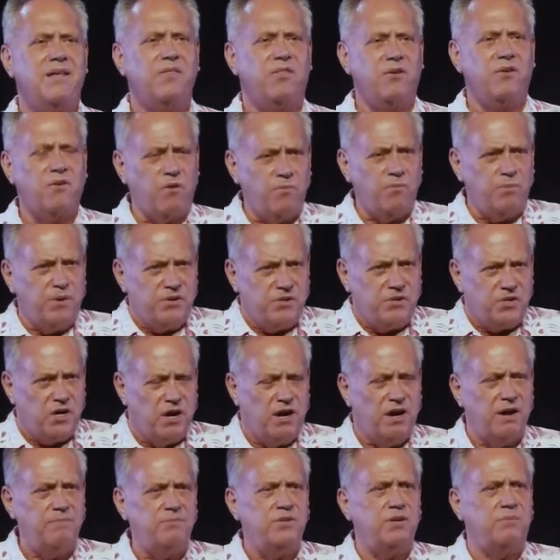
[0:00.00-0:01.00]
There have been
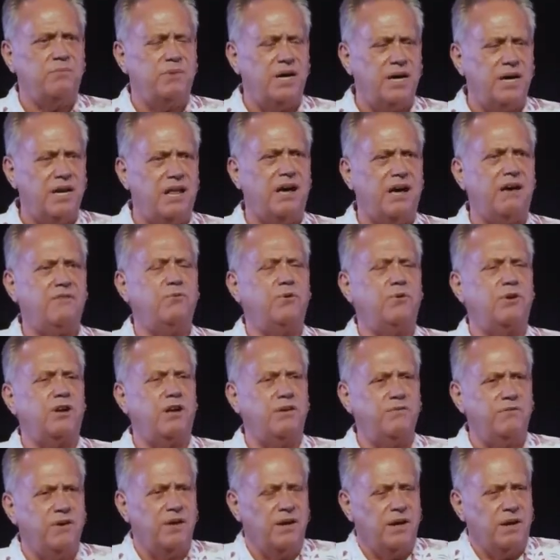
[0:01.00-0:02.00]
times in my life when
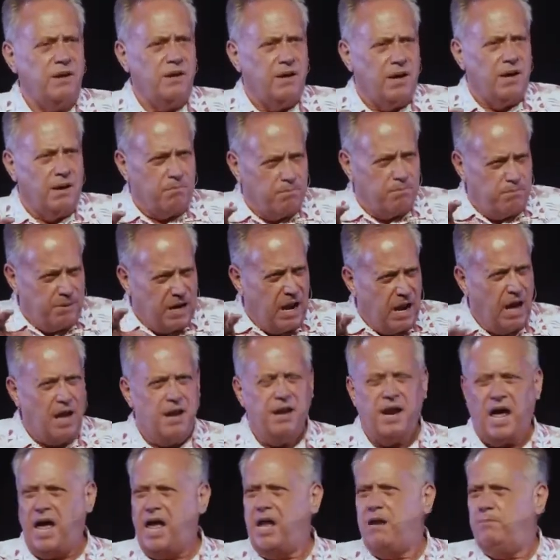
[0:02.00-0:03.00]
I've been
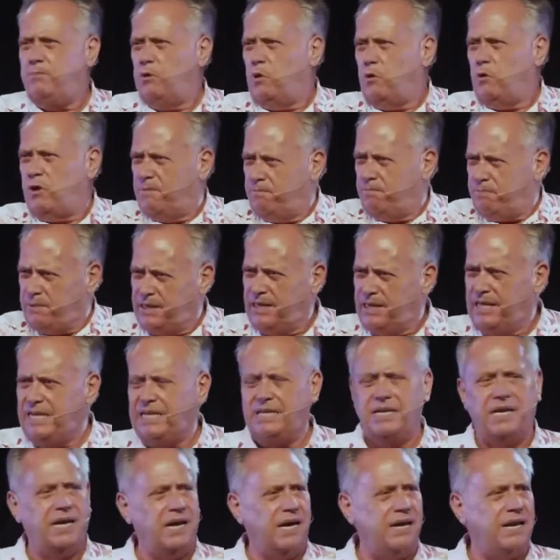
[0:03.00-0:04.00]

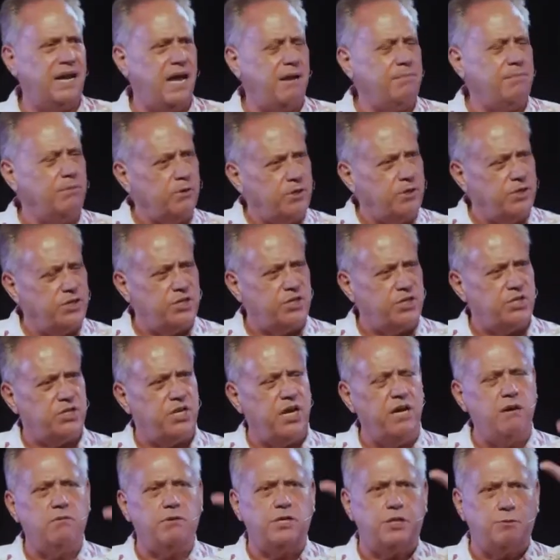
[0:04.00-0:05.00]
completely unable to
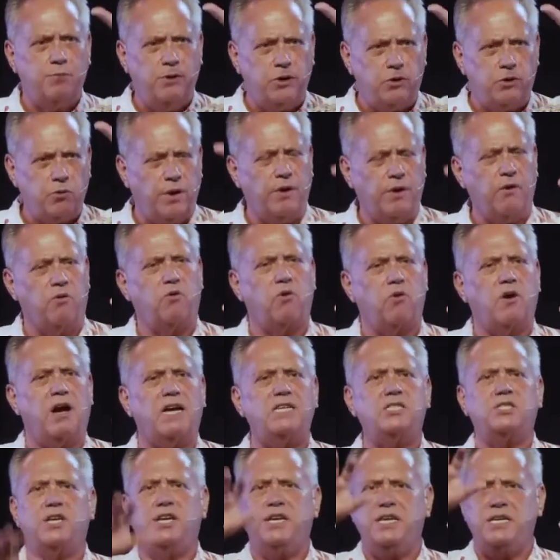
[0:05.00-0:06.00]
distinguish between
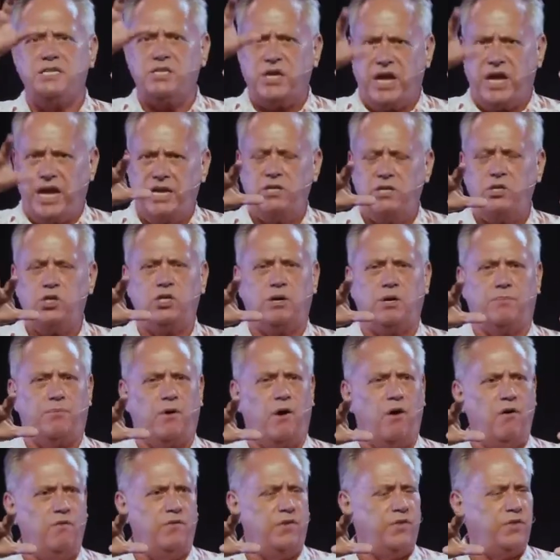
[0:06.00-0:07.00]
Christ and his headship
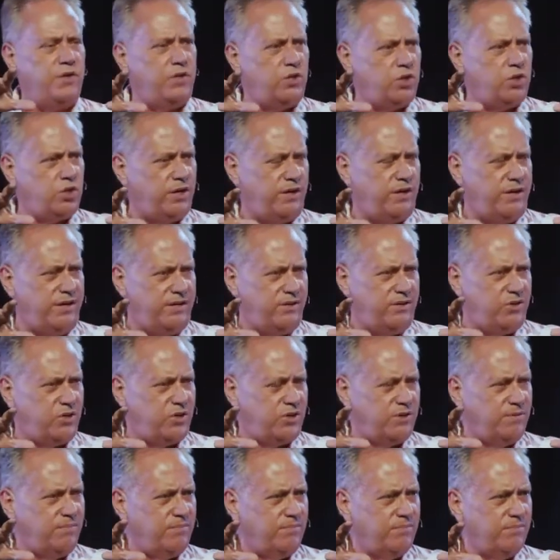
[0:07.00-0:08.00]
over the
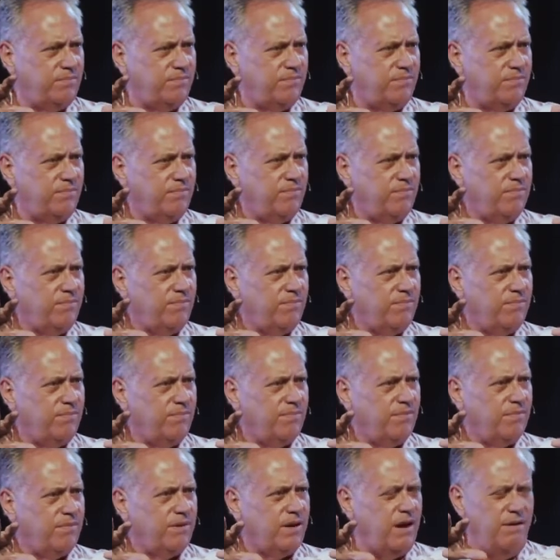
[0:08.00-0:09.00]
church.
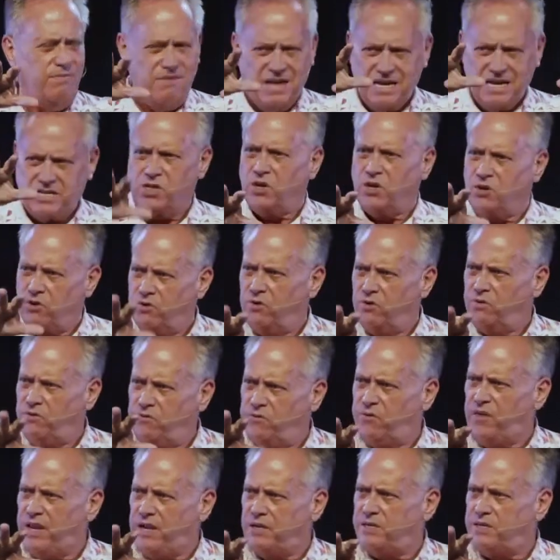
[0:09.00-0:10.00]
And that's a good
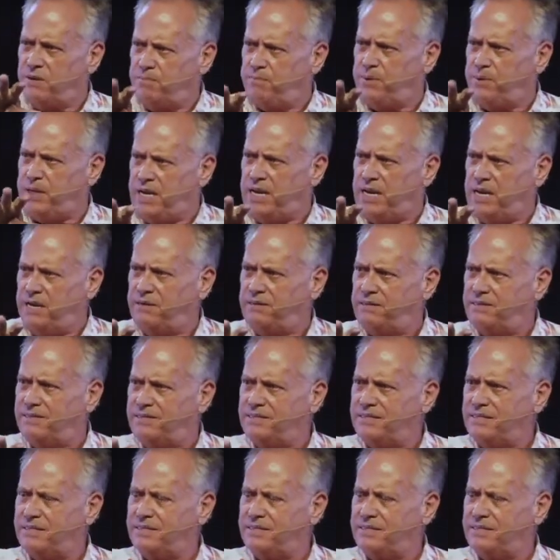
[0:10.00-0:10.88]
thing to be in.